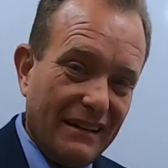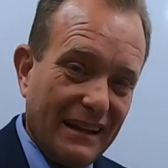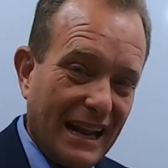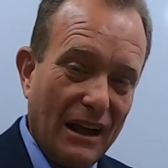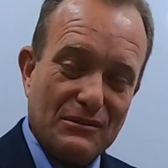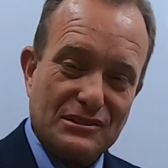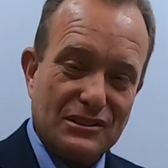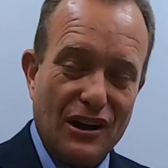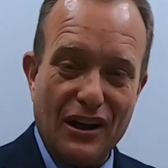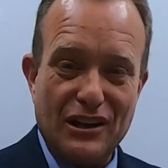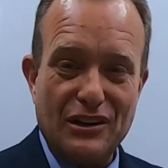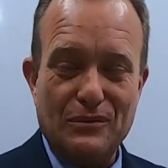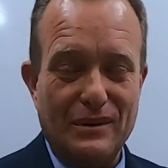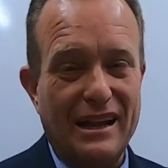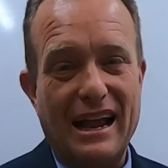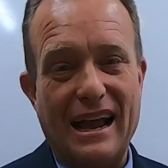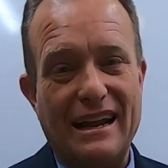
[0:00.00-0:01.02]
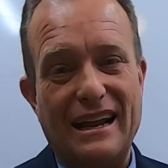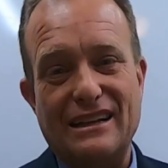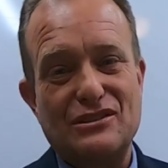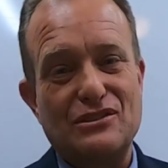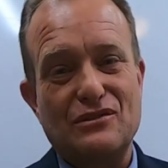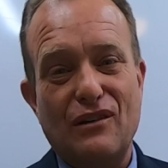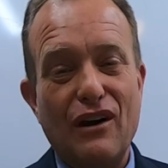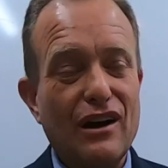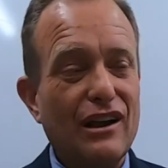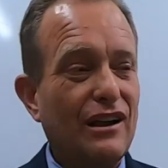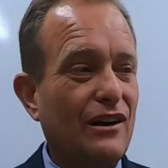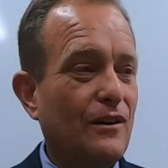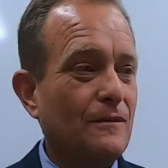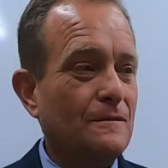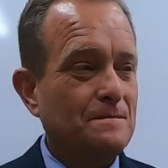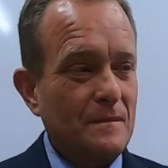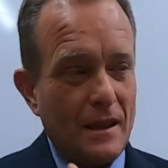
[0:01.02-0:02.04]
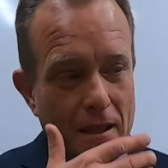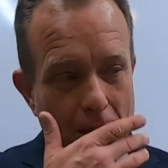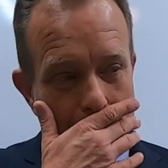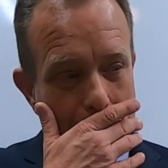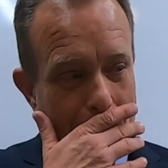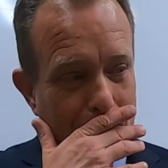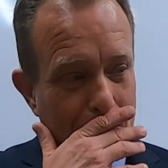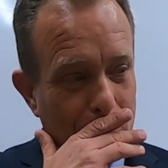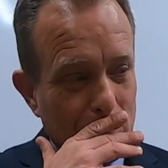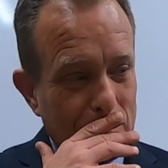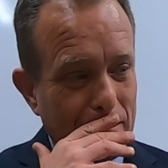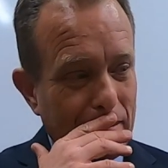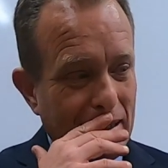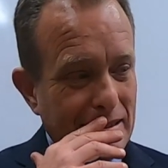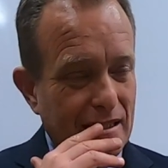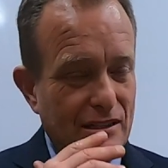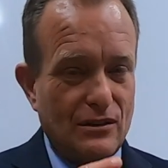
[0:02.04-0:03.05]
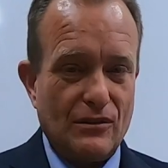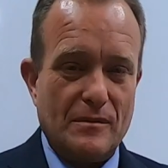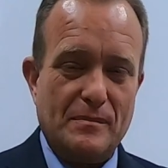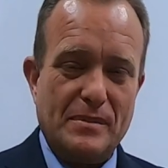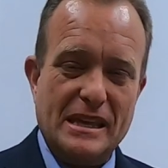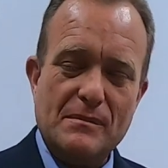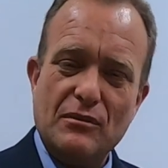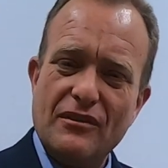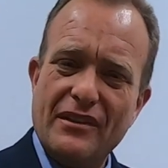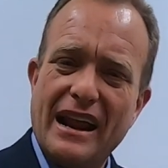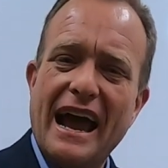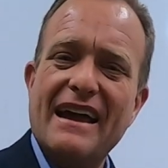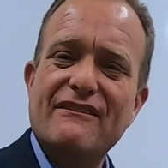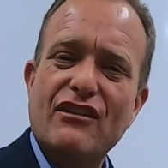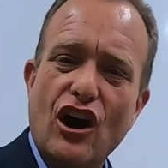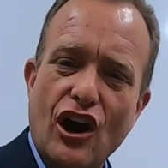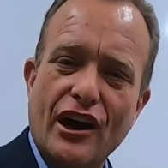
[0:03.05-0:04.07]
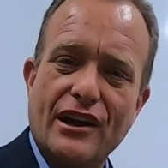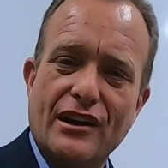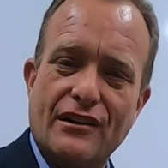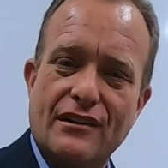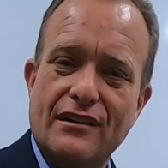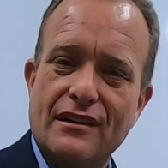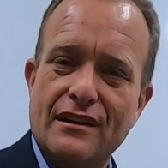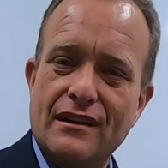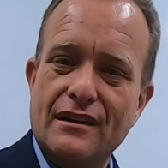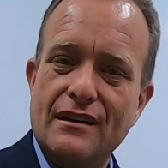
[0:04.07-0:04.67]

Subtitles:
Like I was talking to a guy not so long ago, and I told him, I said, the people that I've hired